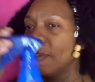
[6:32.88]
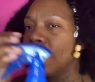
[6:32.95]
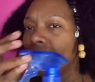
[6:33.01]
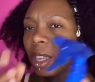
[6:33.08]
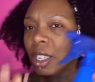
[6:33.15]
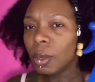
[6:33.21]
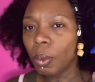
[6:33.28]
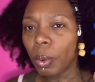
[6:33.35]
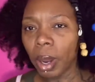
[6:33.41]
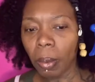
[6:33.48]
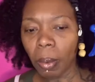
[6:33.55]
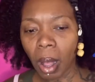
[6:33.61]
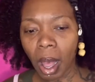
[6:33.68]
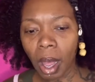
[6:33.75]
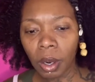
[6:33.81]
my spray
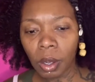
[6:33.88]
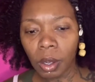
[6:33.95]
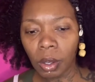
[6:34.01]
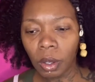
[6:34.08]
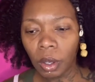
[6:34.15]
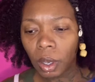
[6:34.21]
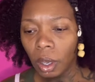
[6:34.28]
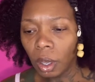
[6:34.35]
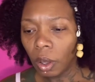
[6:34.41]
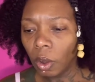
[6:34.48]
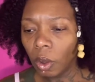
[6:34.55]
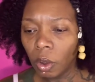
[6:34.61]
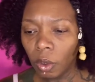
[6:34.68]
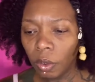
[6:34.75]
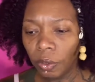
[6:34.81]
bottle,
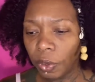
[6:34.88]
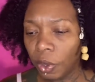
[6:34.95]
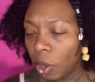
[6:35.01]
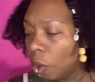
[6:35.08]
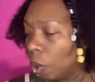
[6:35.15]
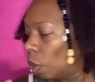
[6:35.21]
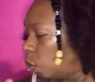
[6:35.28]
fill with